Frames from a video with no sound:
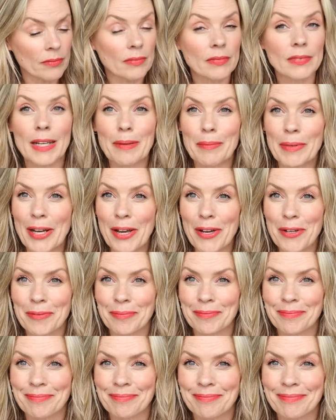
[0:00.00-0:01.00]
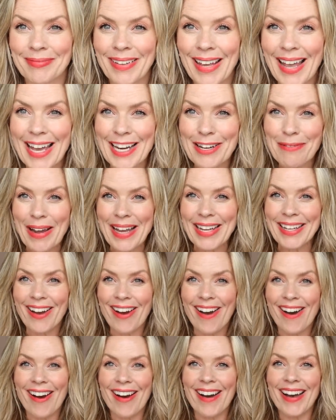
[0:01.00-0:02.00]
let me know. Anyway,
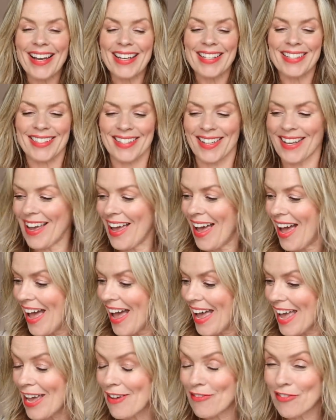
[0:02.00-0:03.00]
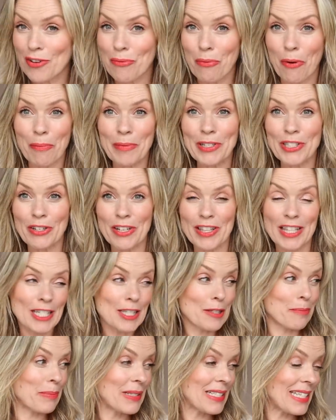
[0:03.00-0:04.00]
guys, if you want me to do anything
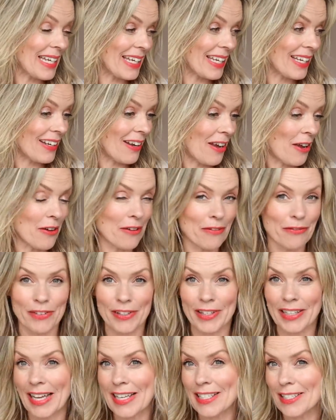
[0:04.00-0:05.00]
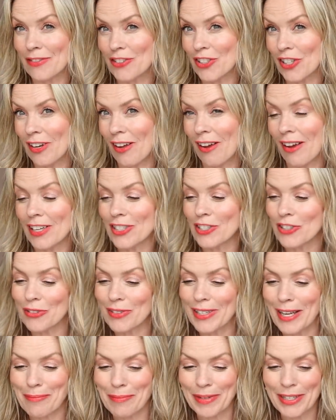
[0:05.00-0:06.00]
particular for the end of July, do
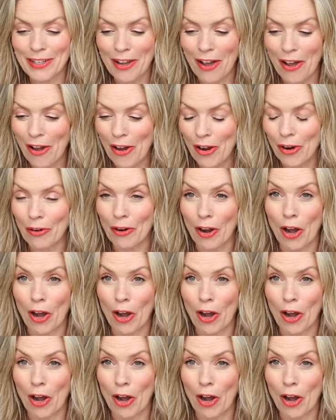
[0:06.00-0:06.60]
let me know.